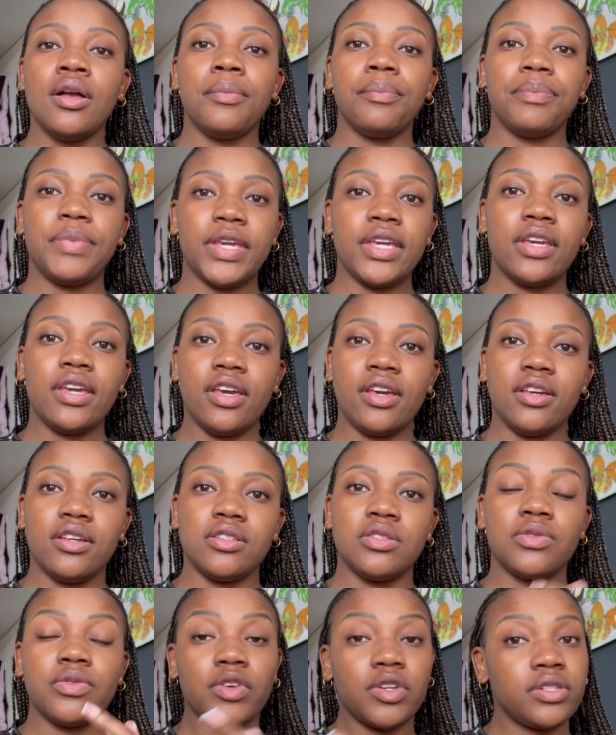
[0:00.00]

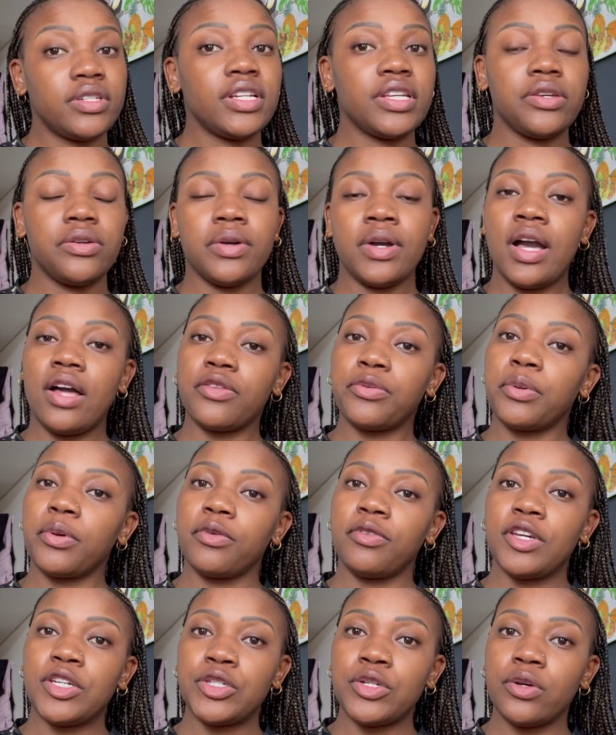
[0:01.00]
because firstly, you're a health
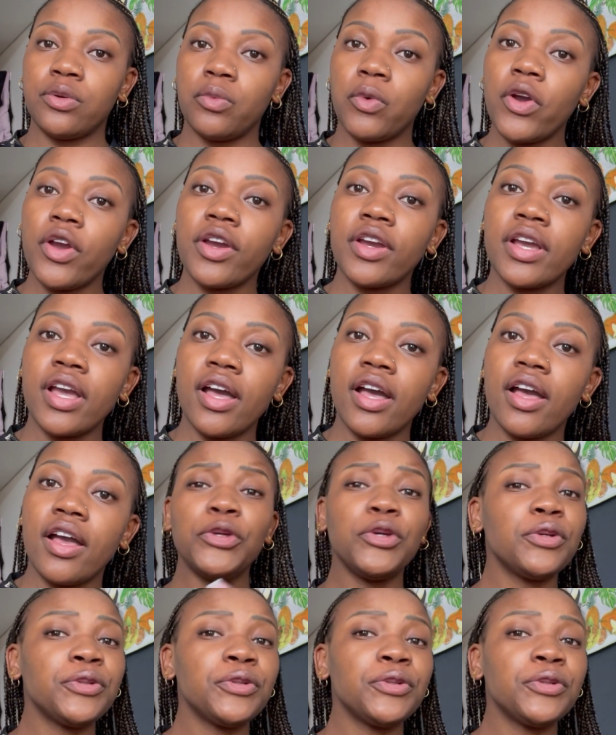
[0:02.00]
professional worker, you